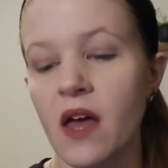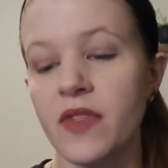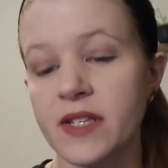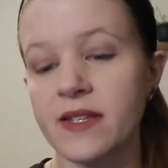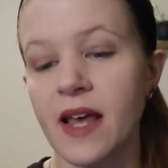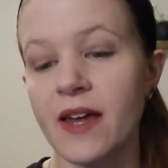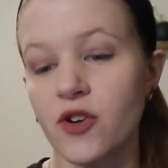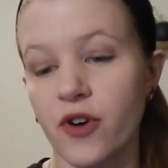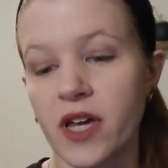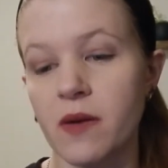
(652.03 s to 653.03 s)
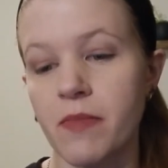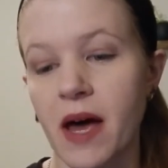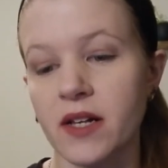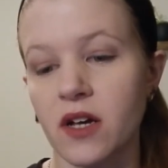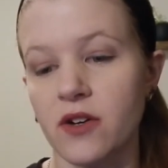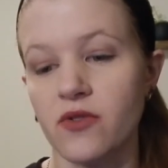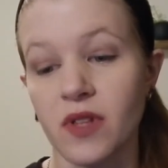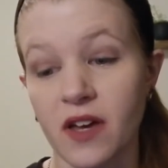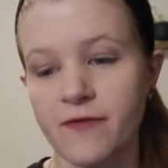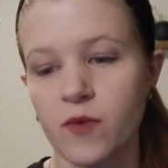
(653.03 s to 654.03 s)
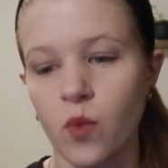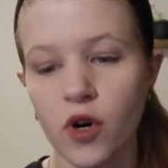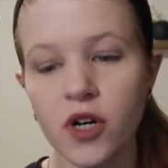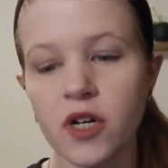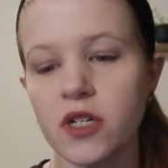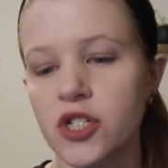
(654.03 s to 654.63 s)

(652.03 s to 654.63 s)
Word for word: And this has had a great impact on her life and work.